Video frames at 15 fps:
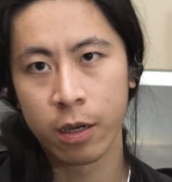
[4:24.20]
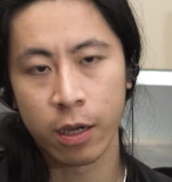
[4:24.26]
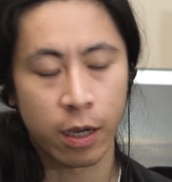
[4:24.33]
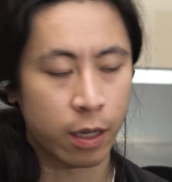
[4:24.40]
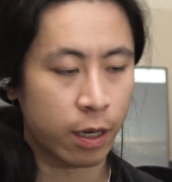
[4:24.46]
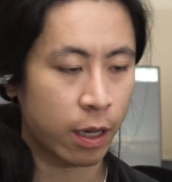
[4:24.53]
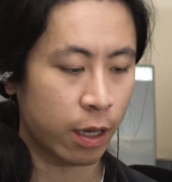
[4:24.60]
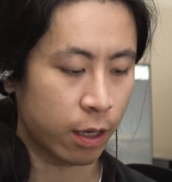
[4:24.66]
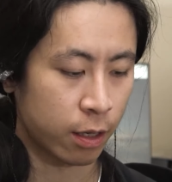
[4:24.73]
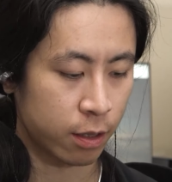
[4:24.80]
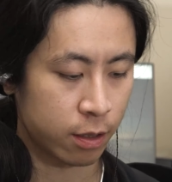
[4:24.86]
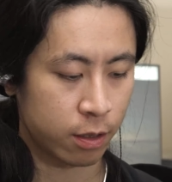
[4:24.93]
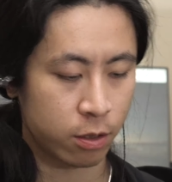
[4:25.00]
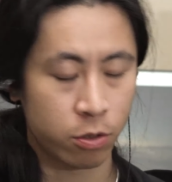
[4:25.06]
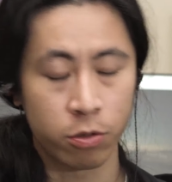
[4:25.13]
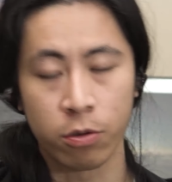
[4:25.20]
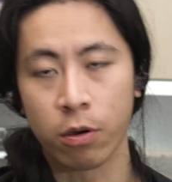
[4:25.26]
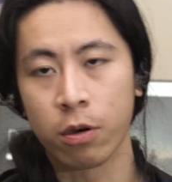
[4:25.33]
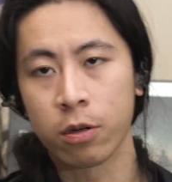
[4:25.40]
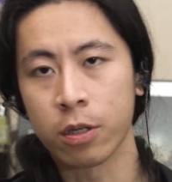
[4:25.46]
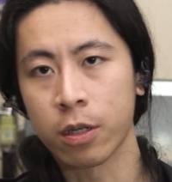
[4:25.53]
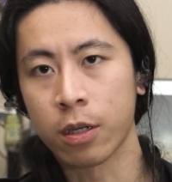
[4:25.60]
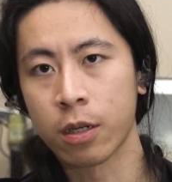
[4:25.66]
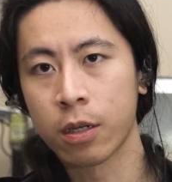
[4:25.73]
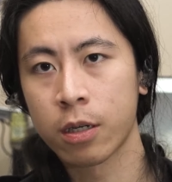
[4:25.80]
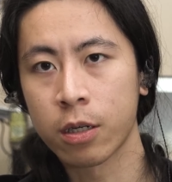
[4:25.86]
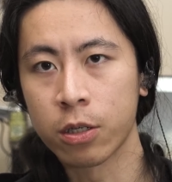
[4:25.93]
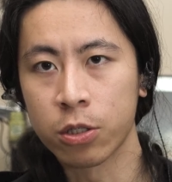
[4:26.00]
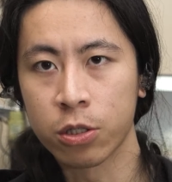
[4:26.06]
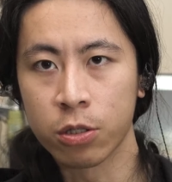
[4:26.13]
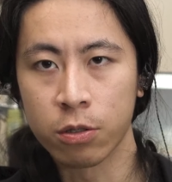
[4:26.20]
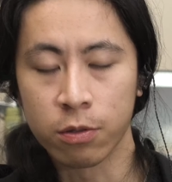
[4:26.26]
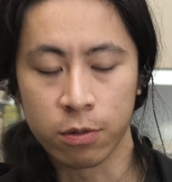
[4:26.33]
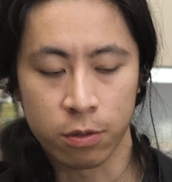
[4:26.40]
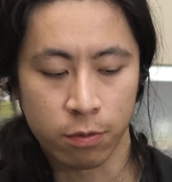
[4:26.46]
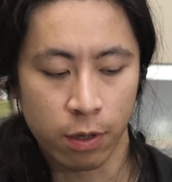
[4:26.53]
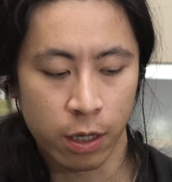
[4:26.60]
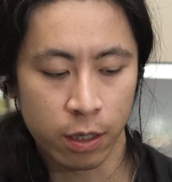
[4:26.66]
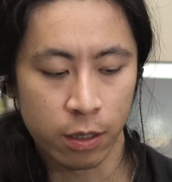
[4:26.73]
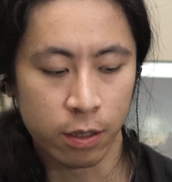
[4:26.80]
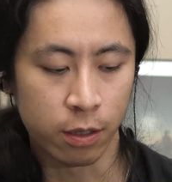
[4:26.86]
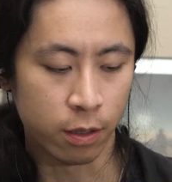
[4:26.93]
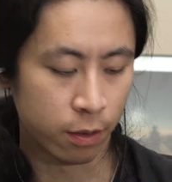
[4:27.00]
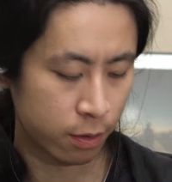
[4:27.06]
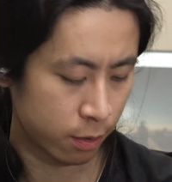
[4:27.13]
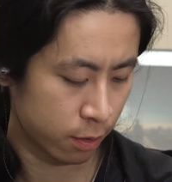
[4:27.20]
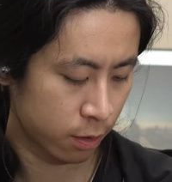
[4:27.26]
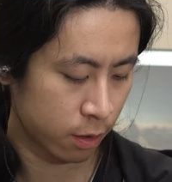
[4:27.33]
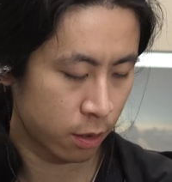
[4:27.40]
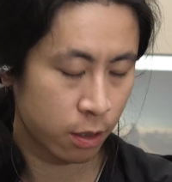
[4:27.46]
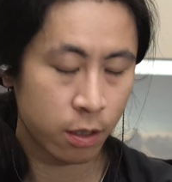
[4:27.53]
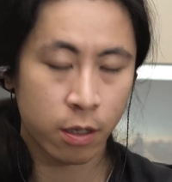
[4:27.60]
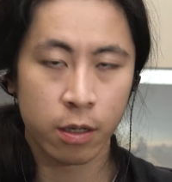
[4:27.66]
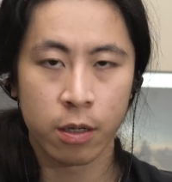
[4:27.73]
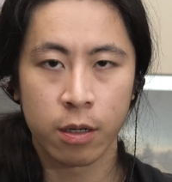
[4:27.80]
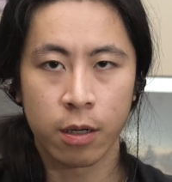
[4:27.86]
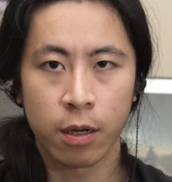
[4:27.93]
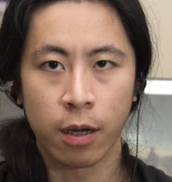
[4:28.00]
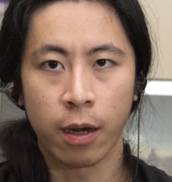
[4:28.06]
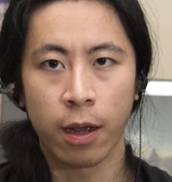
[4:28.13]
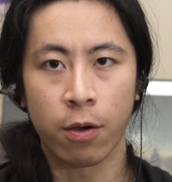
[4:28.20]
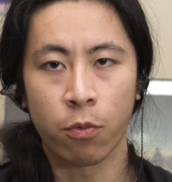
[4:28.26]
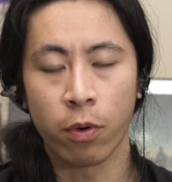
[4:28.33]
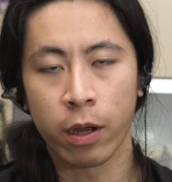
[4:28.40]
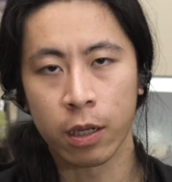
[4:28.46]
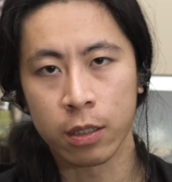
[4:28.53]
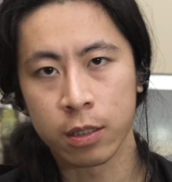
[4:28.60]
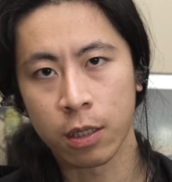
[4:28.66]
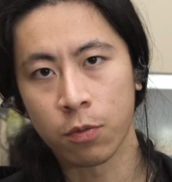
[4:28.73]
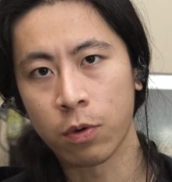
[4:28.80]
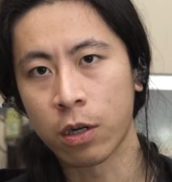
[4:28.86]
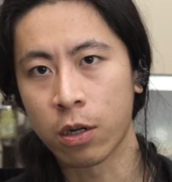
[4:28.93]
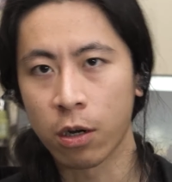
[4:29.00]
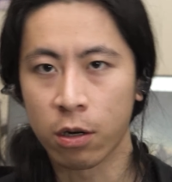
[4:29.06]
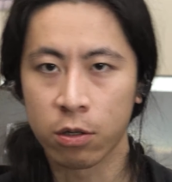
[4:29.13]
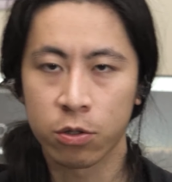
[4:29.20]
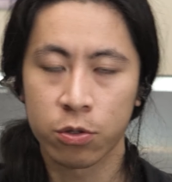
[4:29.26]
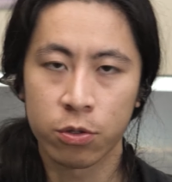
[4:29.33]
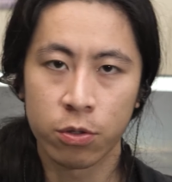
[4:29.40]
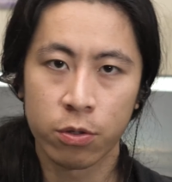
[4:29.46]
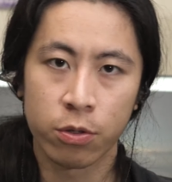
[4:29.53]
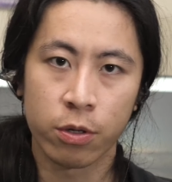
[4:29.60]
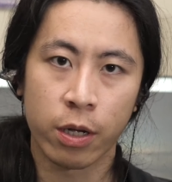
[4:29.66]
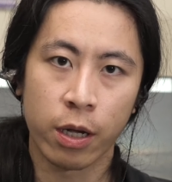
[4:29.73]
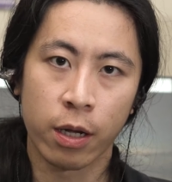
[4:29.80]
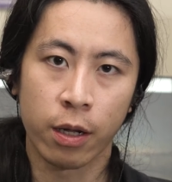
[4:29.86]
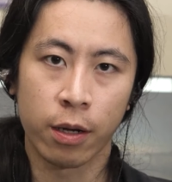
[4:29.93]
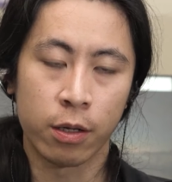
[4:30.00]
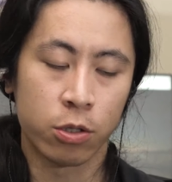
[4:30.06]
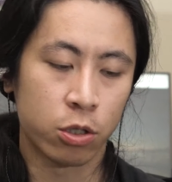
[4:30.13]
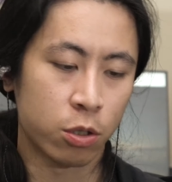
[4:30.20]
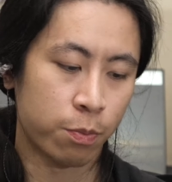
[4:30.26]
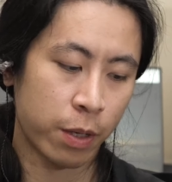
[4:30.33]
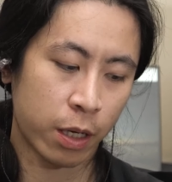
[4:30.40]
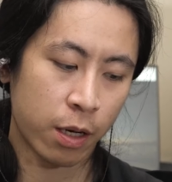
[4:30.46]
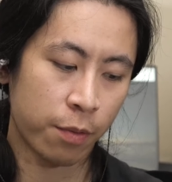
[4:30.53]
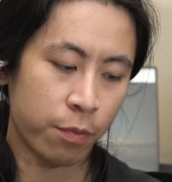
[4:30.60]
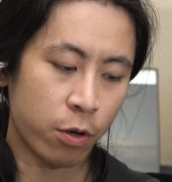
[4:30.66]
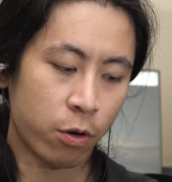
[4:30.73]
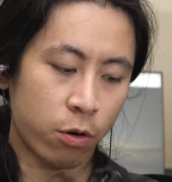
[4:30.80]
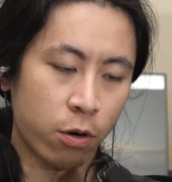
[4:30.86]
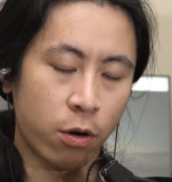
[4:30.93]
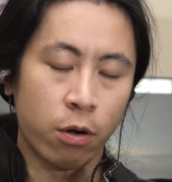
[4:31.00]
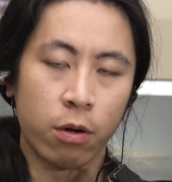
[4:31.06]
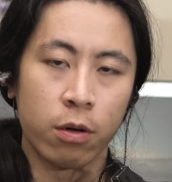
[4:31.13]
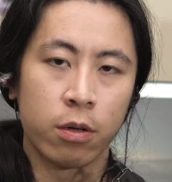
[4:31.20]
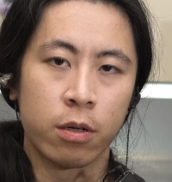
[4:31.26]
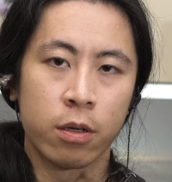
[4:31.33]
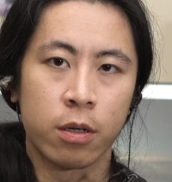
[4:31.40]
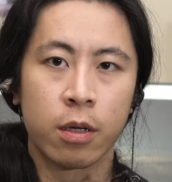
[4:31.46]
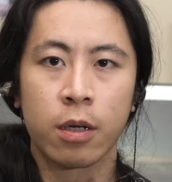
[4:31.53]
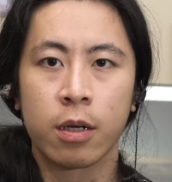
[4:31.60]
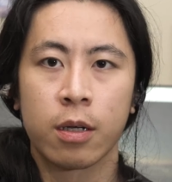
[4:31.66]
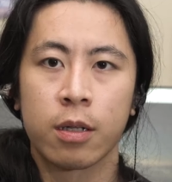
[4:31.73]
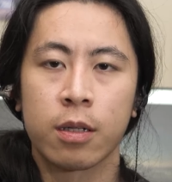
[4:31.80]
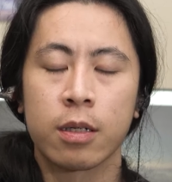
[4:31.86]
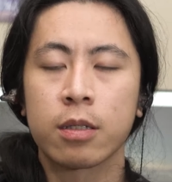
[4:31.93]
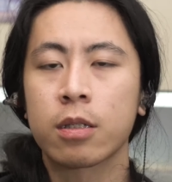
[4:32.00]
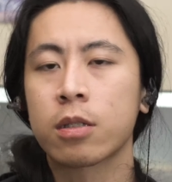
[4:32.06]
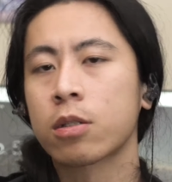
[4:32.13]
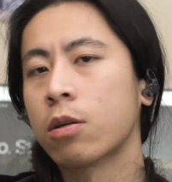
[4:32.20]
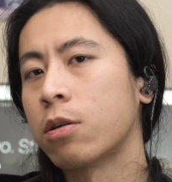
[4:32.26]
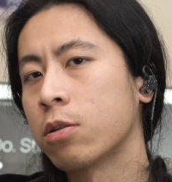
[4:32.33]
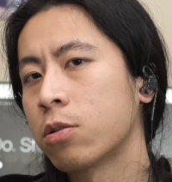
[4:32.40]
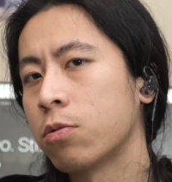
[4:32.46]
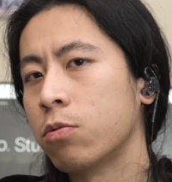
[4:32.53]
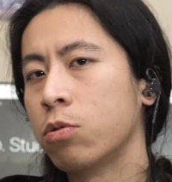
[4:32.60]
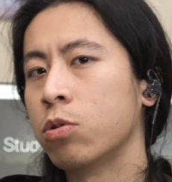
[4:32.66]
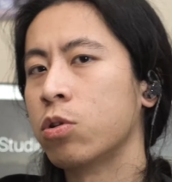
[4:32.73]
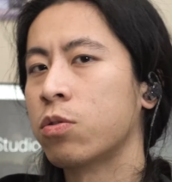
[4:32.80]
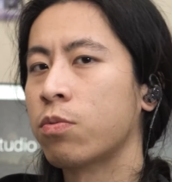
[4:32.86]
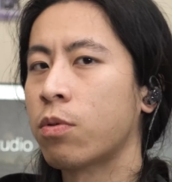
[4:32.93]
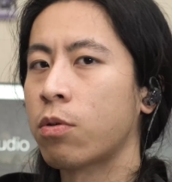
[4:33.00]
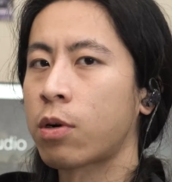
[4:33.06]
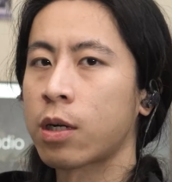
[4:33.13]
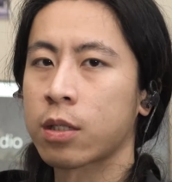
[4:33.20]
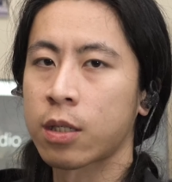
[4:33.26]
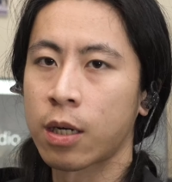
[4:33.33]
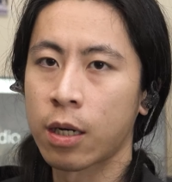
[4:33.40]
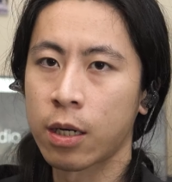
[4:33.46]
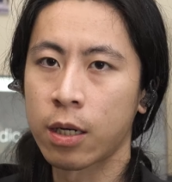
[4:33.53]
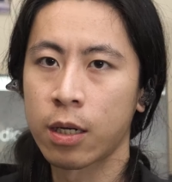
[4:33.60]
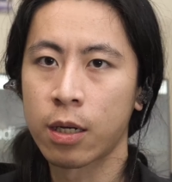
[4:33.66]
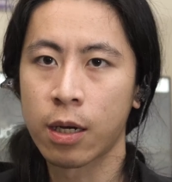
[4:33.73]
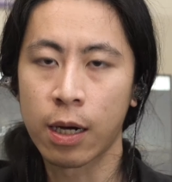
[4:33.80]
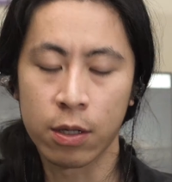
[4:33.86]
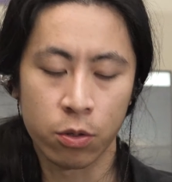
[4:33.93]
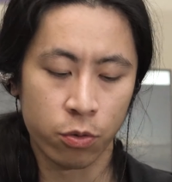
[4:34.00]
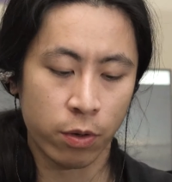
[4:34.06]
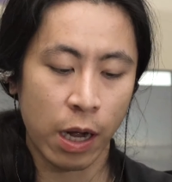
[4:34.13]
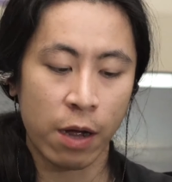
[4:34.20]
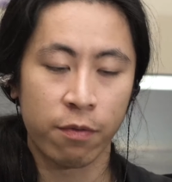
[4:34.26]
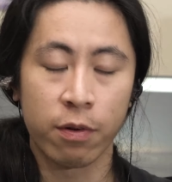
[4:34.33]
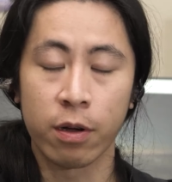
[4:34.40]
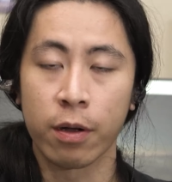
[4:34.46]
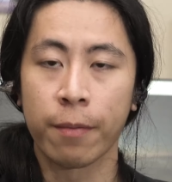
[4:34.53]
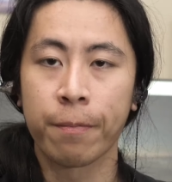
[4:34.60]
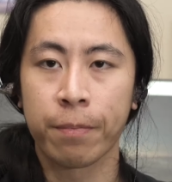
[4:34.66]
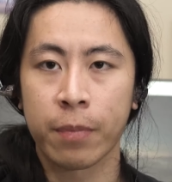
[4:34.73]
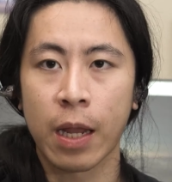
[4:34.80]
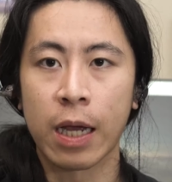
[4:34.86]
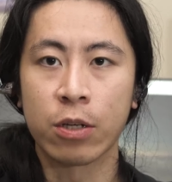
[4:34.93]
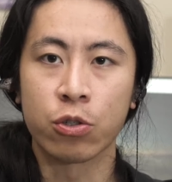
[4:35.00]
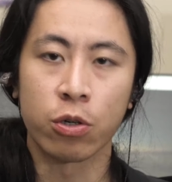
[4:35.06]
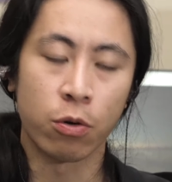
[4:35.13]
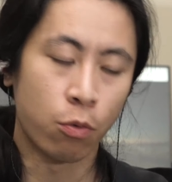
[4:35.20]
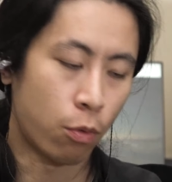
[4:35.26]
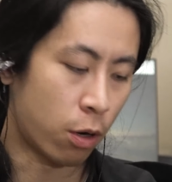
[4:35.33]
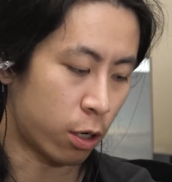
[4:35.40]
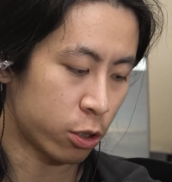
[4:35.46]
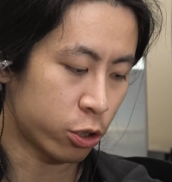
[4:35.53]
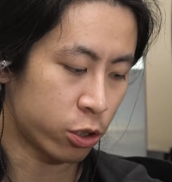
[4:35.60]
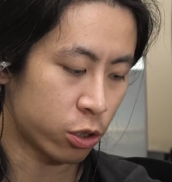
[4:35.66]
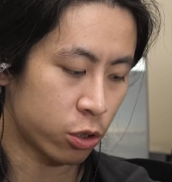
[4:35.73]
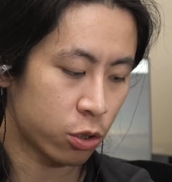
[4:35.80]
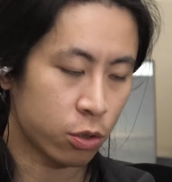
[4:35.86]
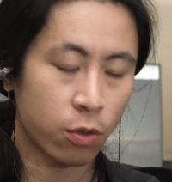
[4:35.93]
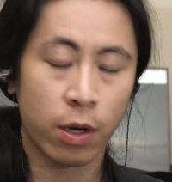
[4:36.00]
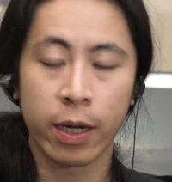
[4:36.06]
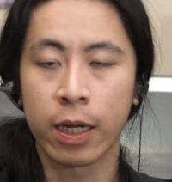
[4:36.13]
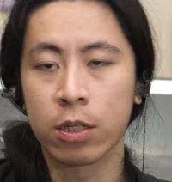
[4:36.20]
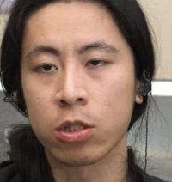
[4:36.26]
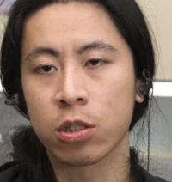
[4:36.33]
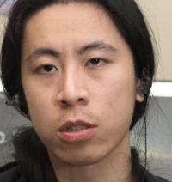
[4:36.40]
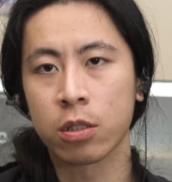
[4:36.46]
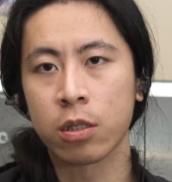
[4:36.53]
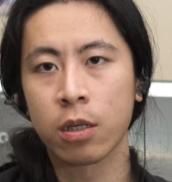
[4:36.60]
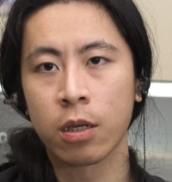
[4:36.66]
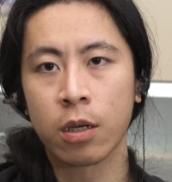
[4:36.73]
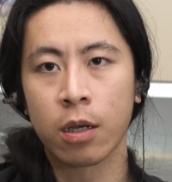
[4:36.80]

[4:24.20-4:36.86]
and then do all the controls right here. And then when someone calls you, you can just pick up your call. This is also useful because I do have an Android watch, so I can just